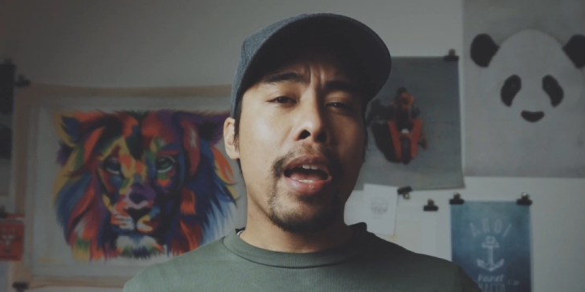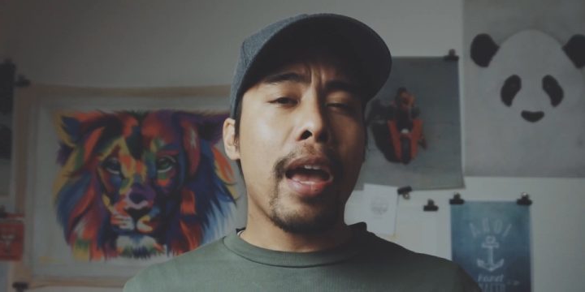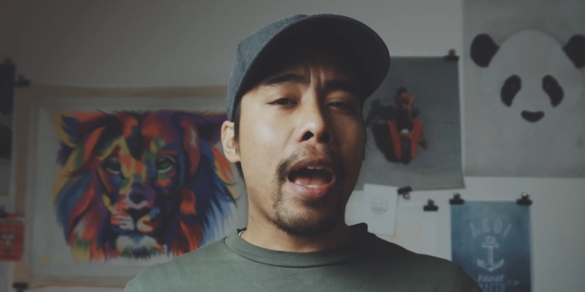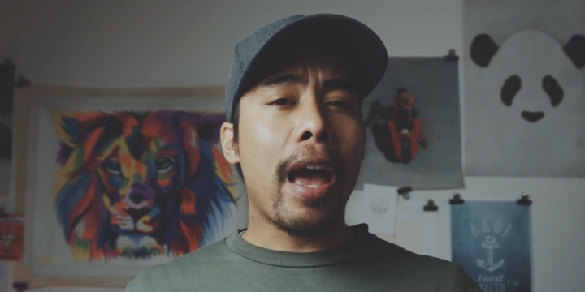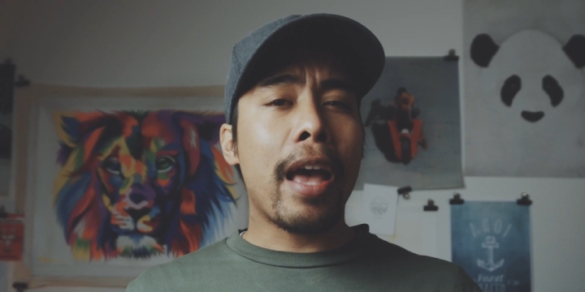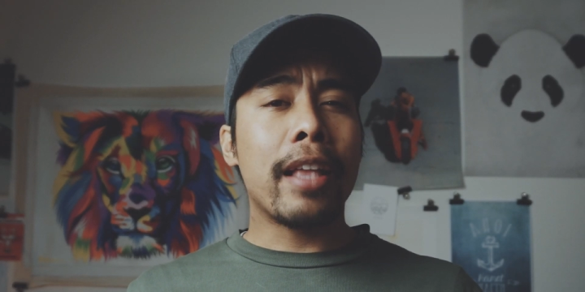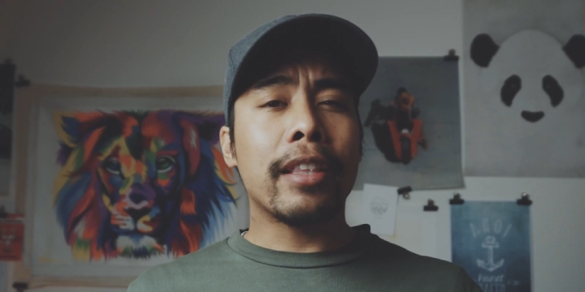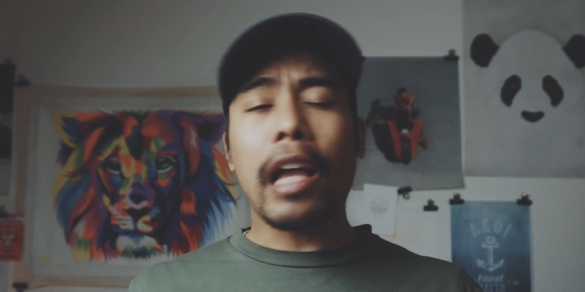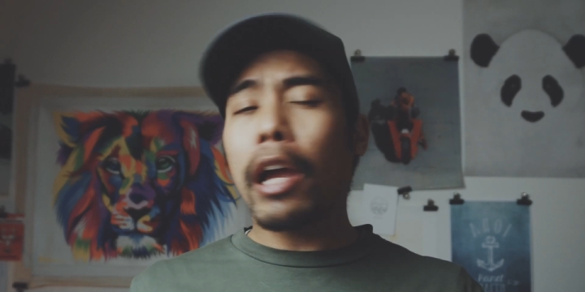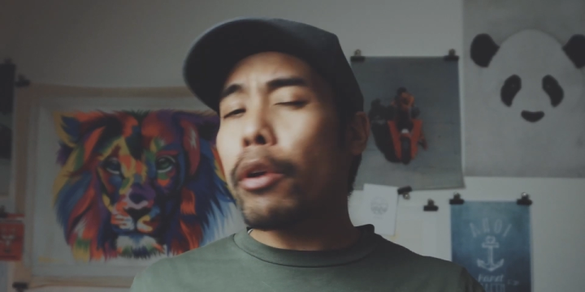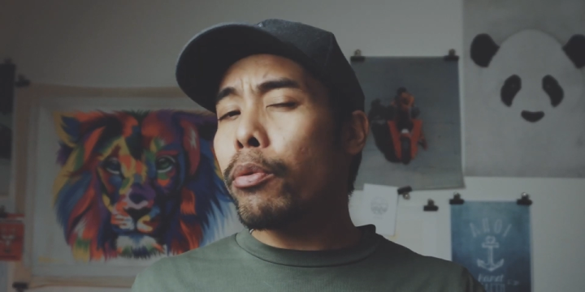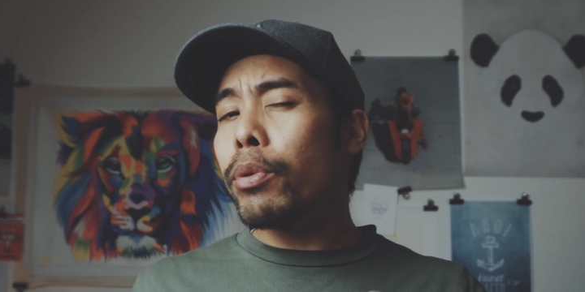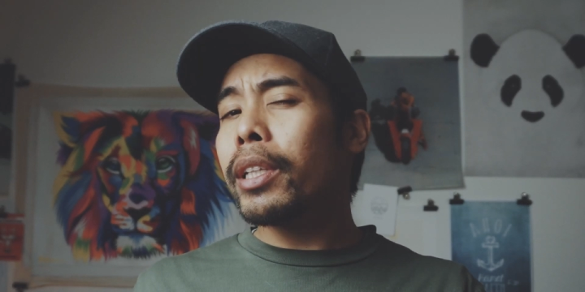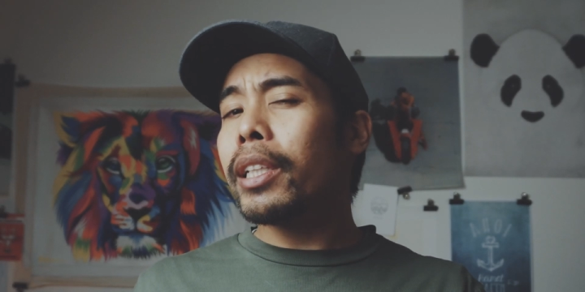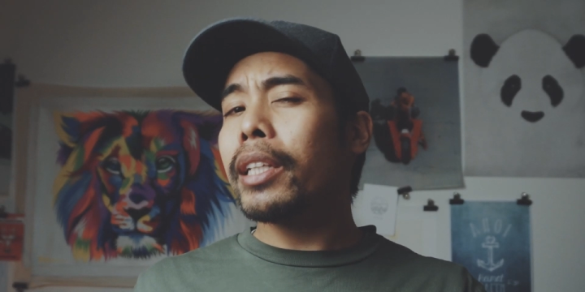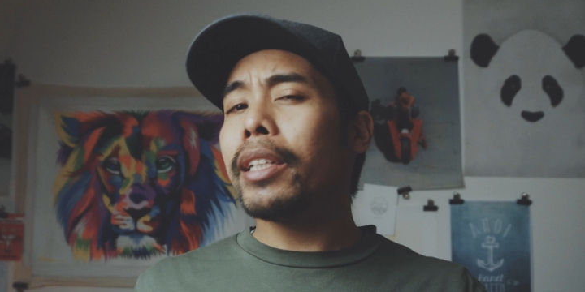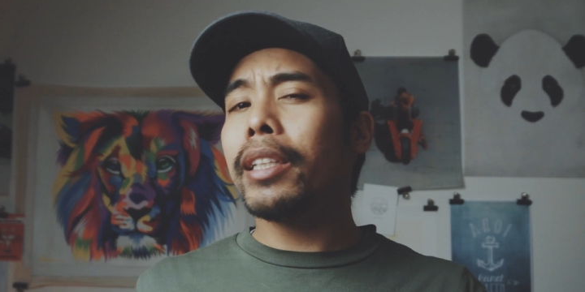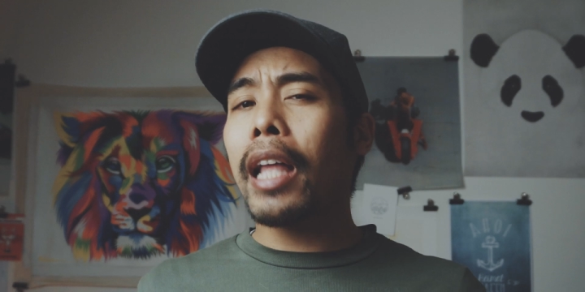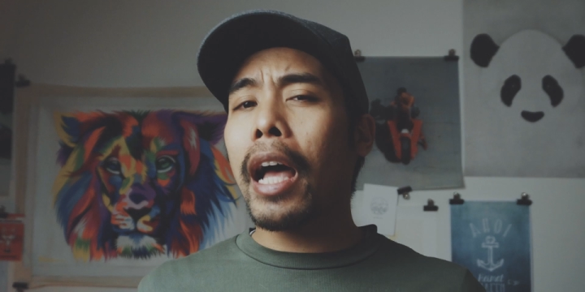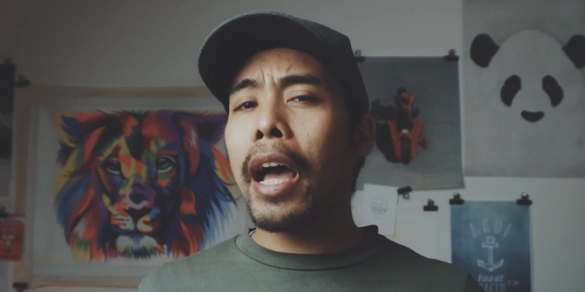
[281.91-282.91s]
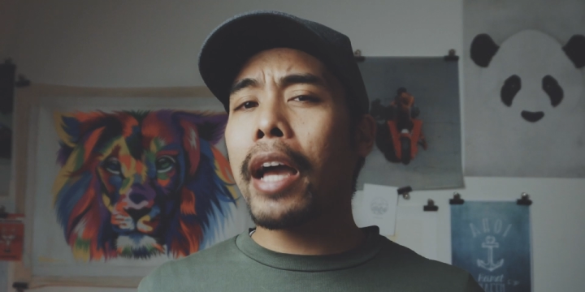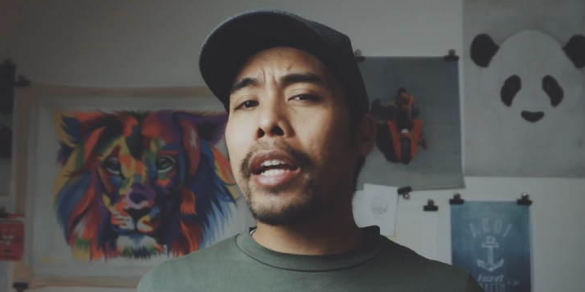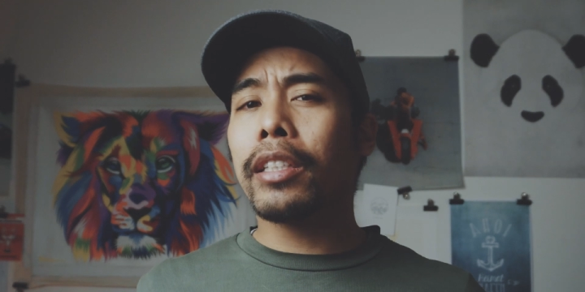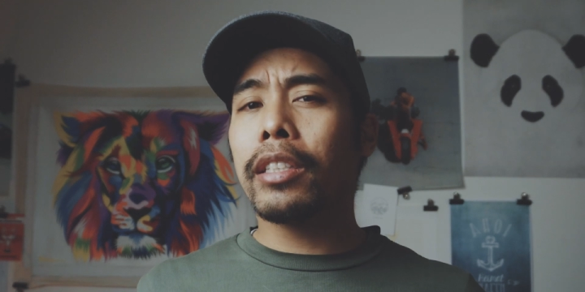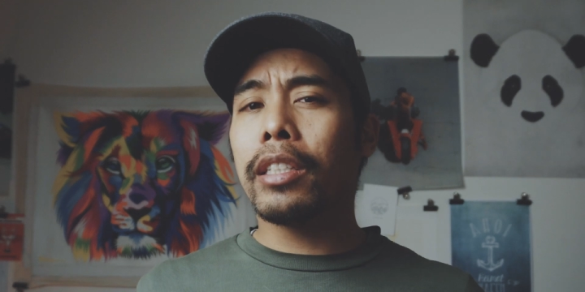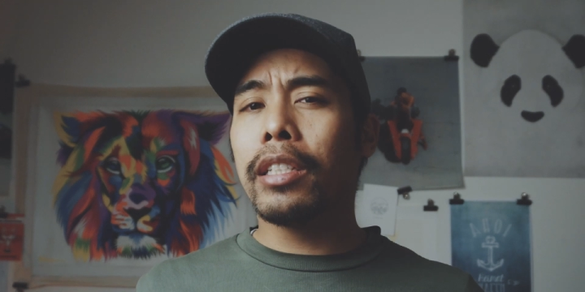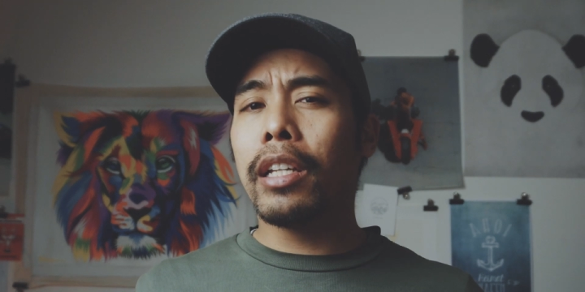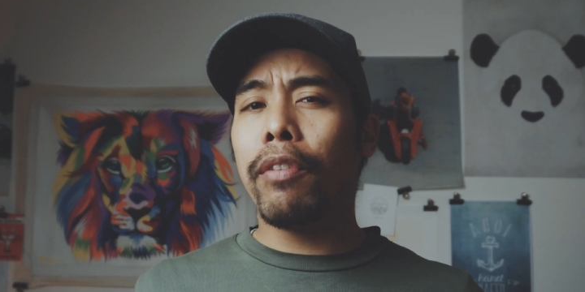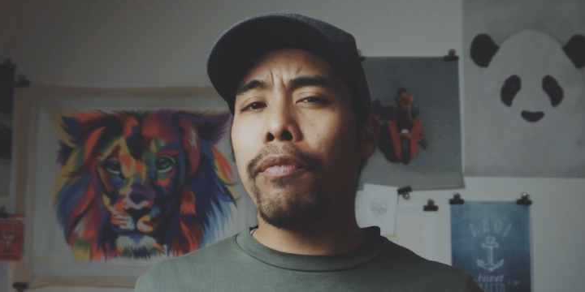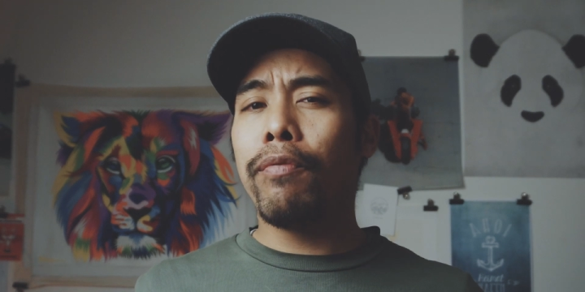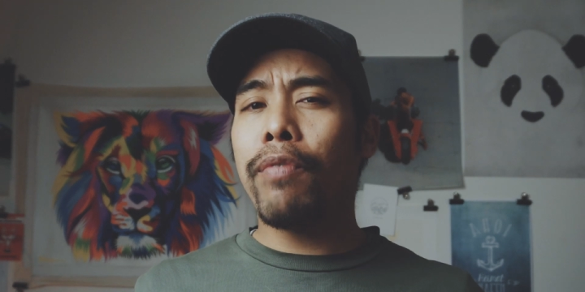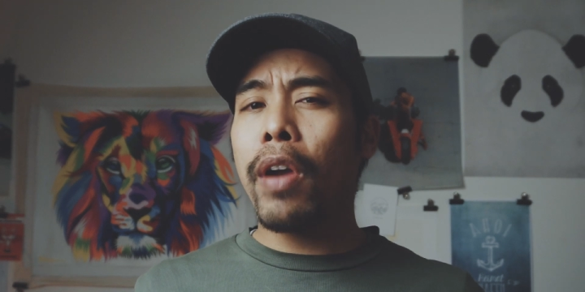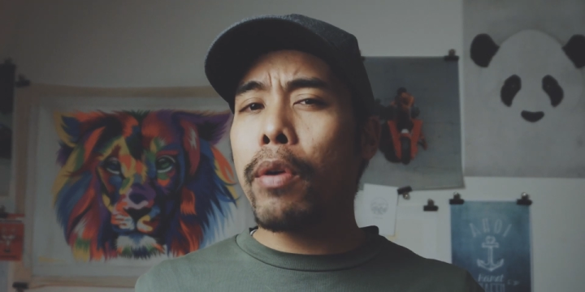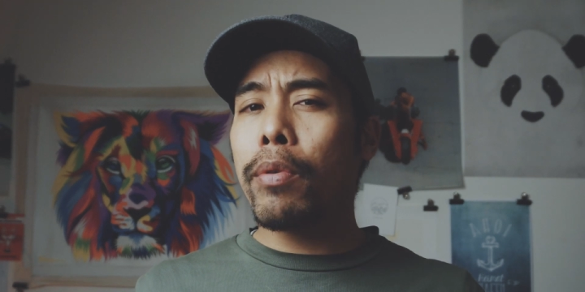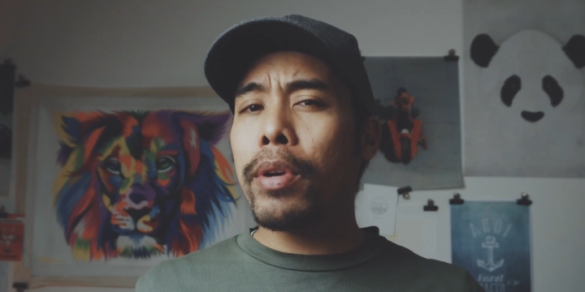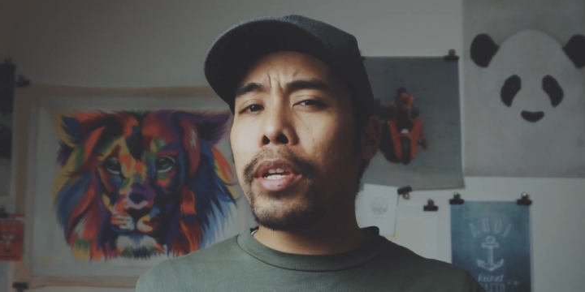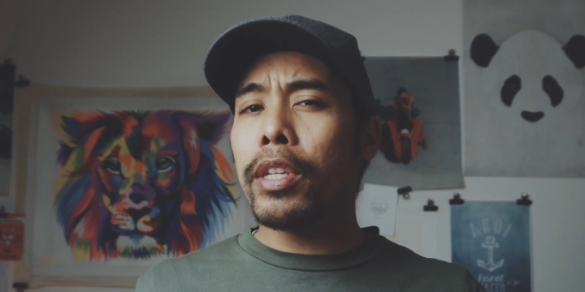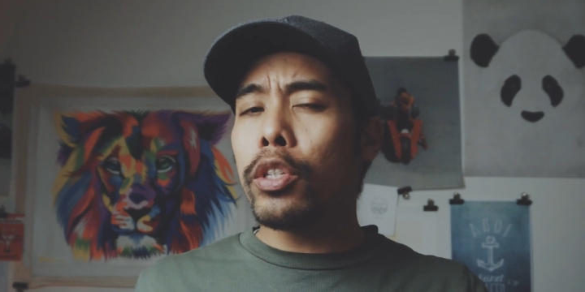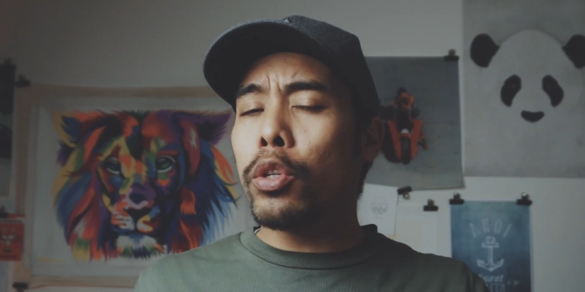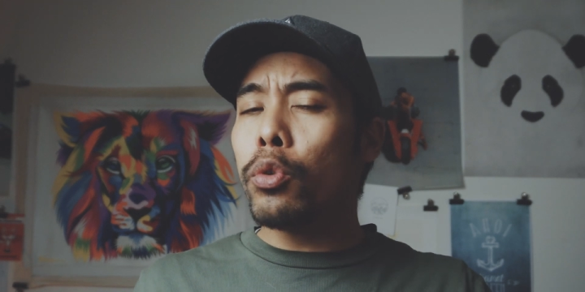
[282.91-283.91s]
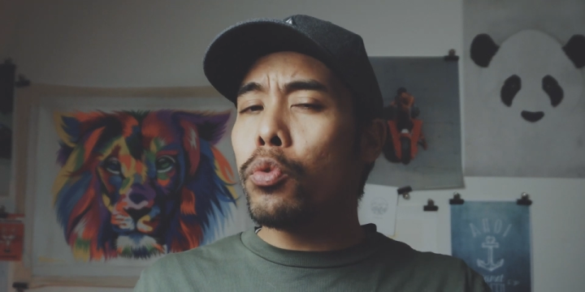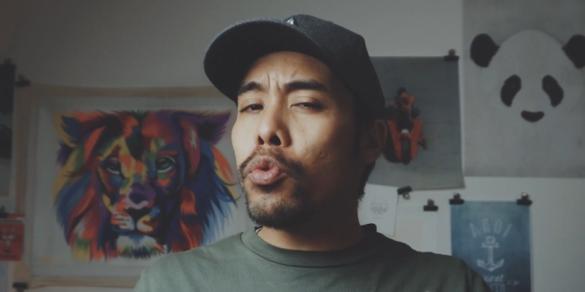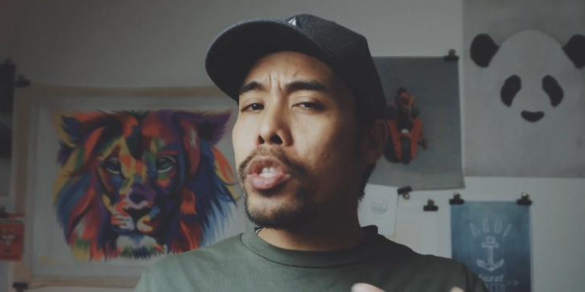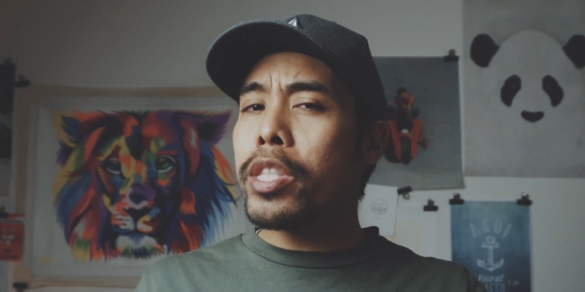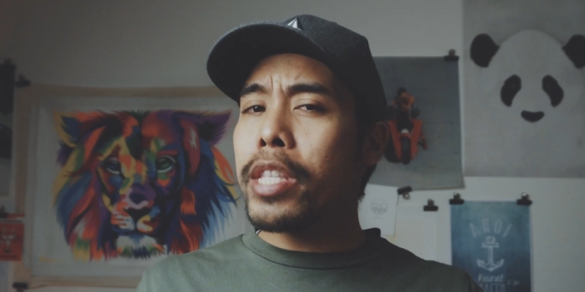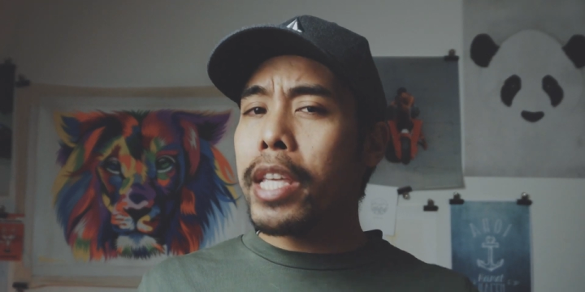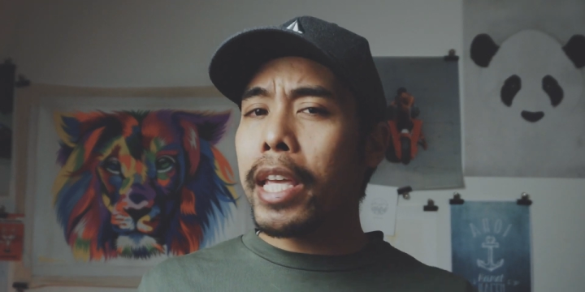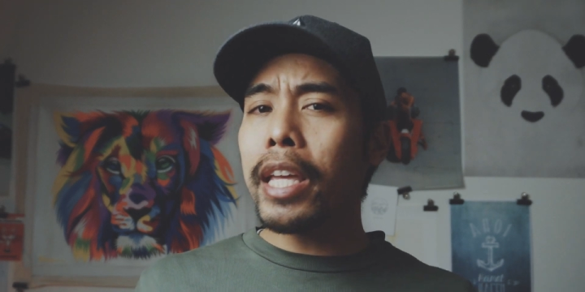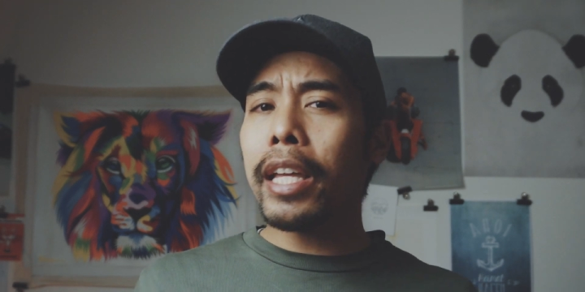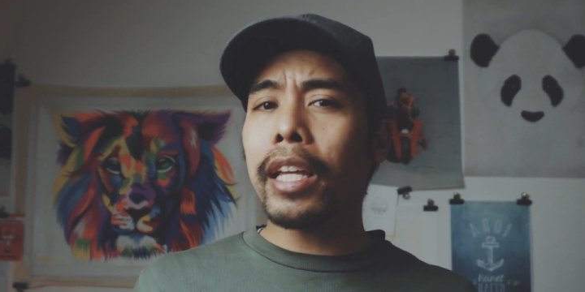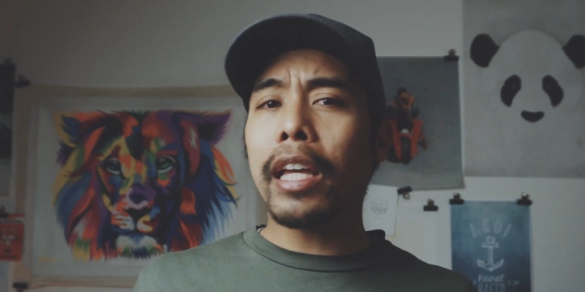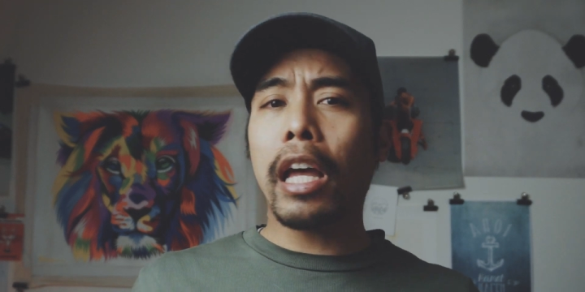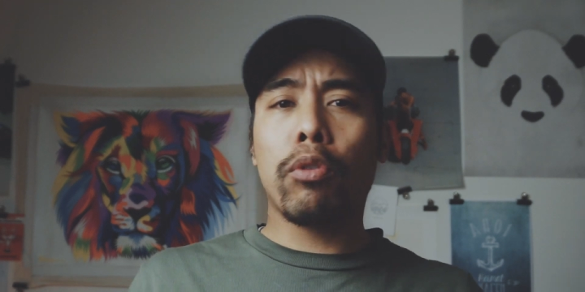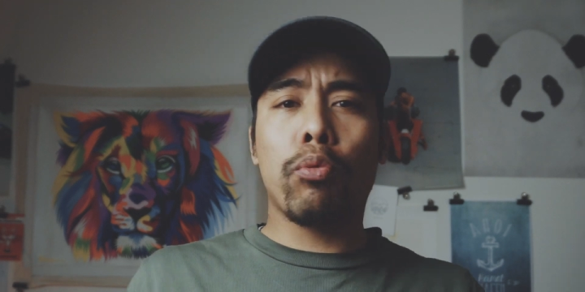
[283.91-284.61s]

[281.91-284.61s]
and I really like the very unique